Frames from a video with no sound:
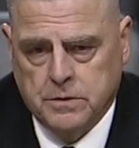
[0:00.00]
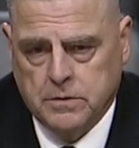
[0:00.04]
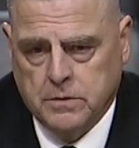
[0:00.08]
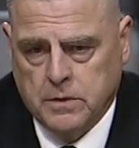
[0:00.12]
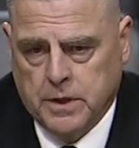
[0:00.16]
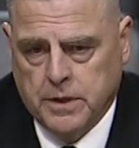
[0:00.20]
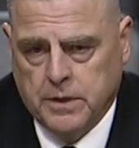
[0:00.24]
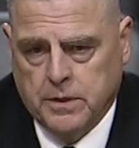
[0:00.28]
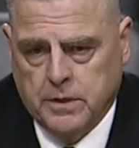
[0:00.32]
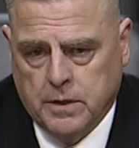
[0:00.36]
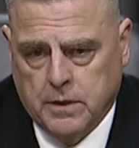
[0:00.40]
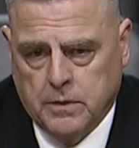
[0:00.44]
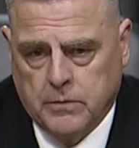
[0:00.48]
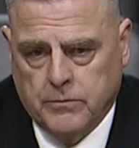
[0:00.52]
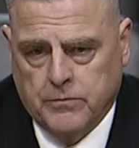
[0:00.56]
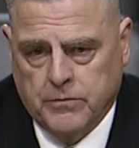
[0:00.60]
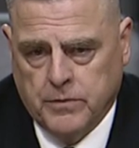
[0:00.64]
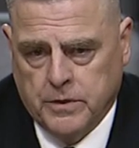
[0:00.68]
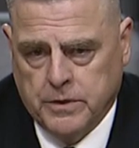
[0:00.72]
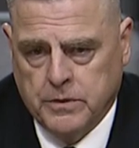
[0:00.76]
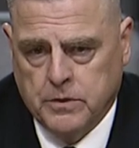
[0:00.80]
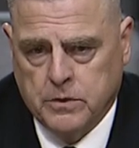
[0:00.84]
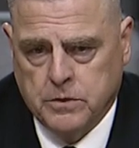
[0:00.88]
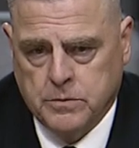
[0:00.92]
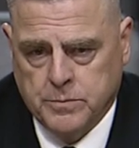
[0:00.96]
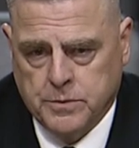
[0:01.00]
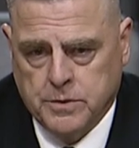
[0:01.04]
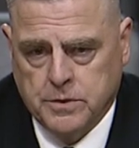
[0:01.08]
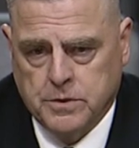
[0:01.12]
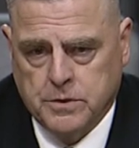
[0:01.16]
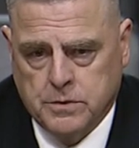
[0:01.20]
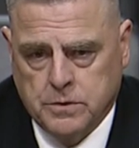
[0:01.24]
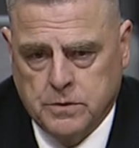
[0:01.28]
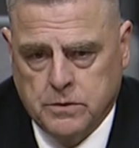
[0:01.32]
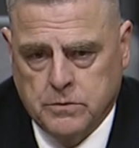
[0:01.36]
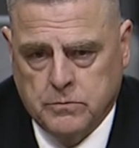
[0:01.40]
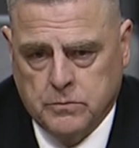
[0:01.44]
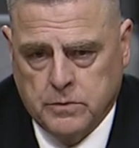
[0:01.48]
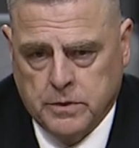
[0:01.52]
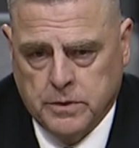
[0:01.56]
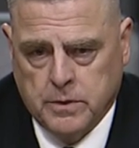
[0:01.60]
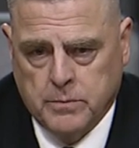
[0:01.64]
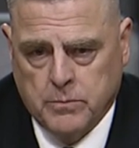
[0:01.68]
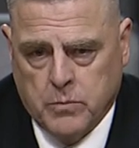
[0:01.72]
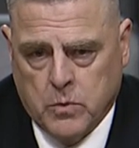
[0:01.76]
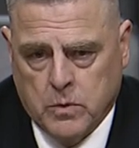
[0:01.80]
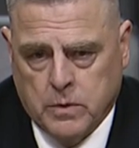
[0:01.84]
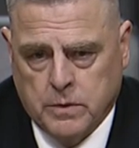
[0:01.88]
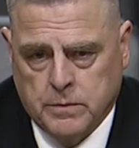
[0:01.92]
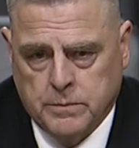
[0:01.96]
So I think filling those positions is really
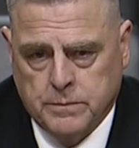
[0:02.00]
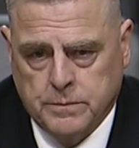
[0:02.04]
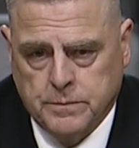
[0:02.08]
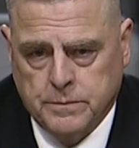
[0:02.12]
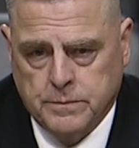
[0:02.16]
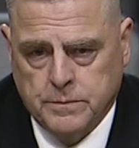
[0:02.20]
important.